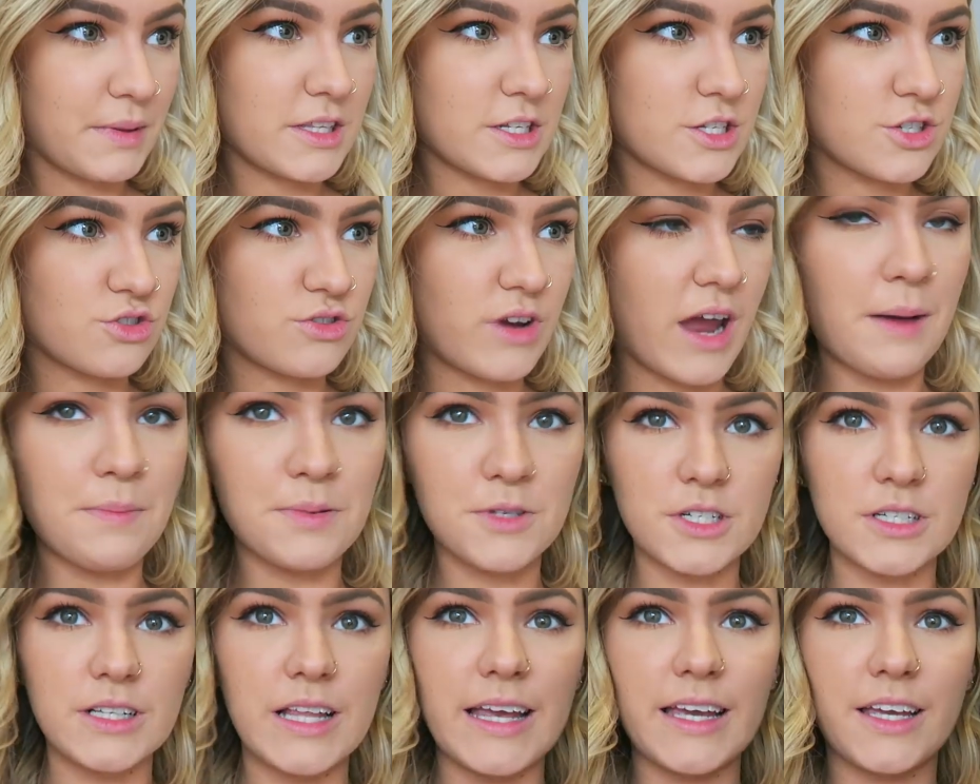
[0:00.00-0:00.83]
but the
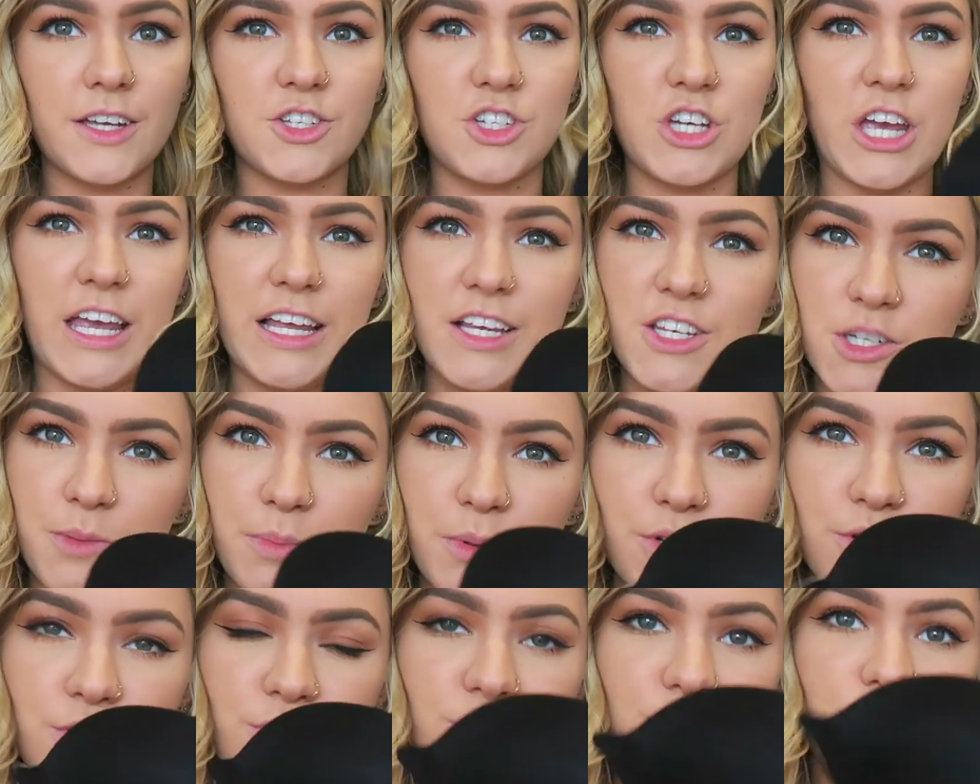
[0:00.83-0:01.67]
straps are like
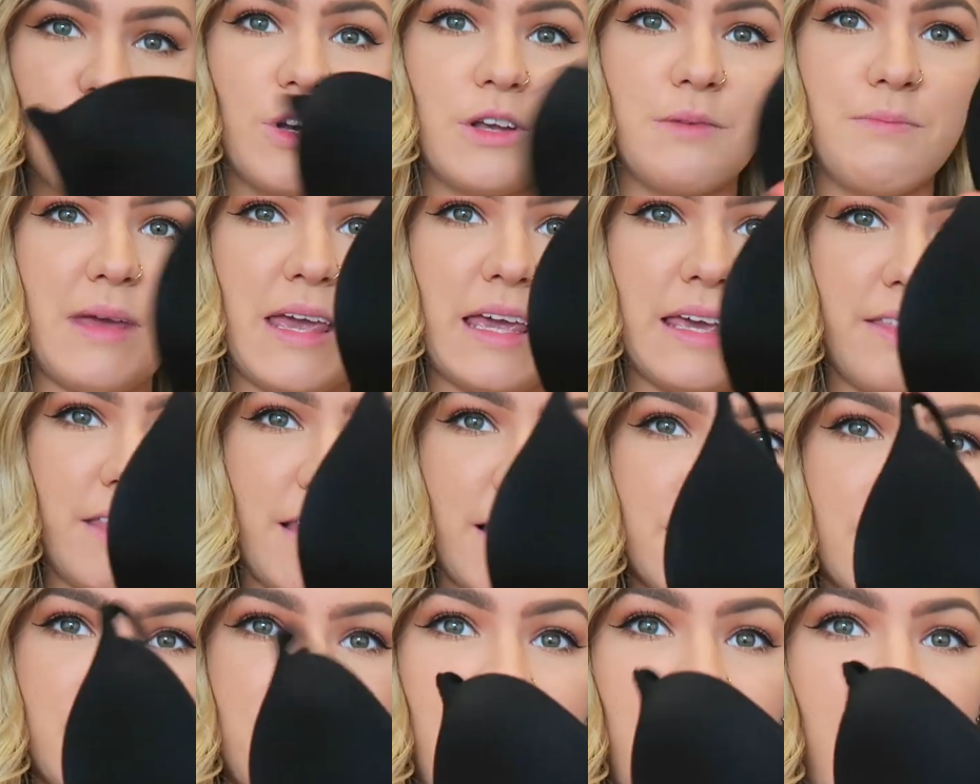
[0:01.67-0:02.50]
changeable, so you can make
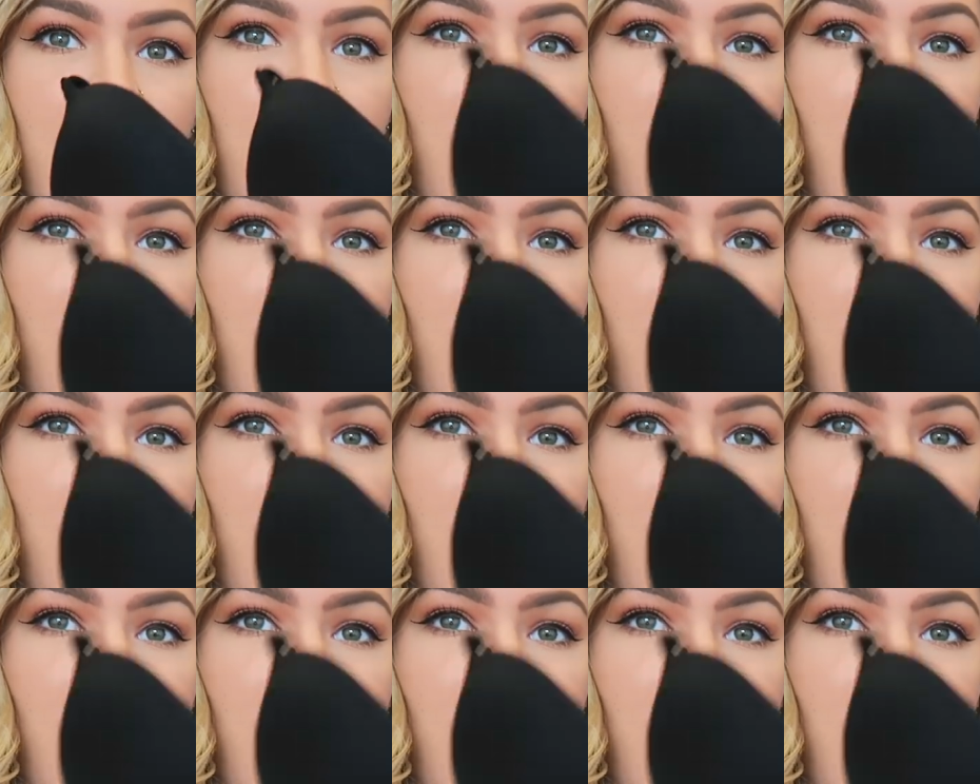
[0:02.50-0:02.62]
this